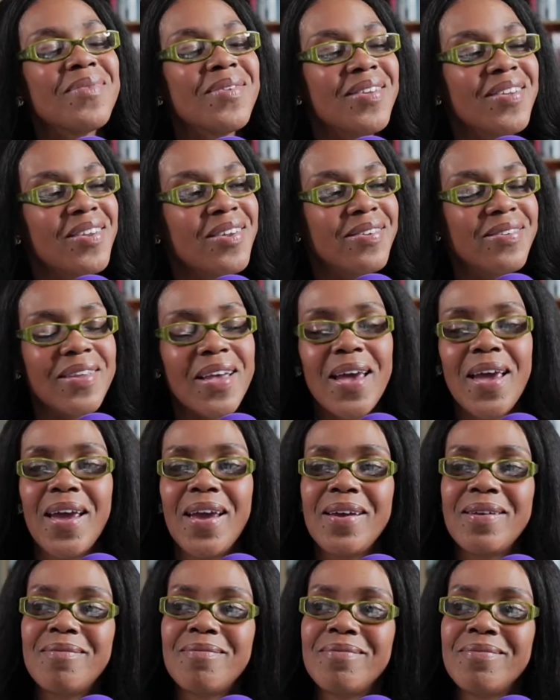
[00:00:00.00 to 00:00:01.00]
you
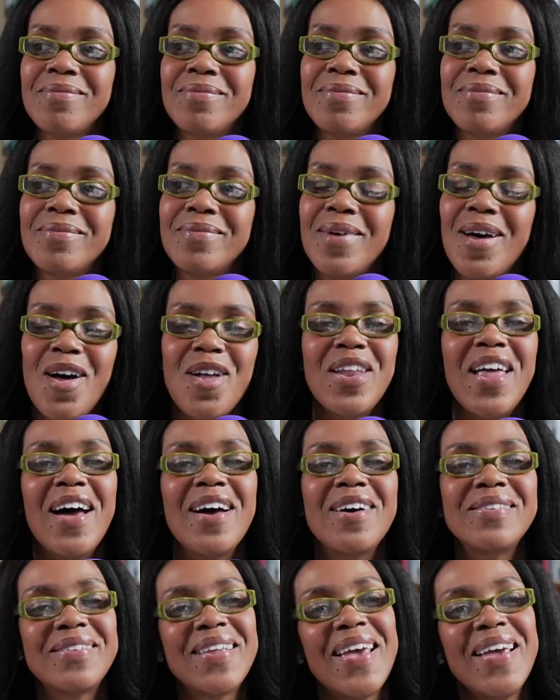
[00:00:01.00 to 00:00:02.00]
say, "Hola,
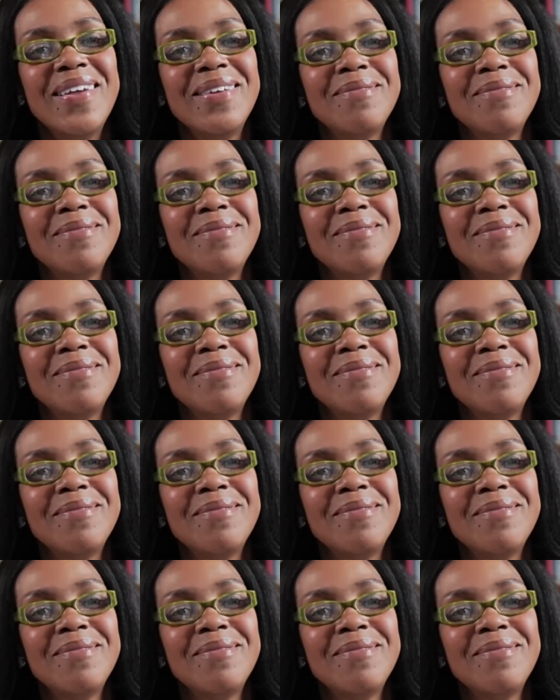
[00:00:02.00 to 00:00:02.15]
Jose.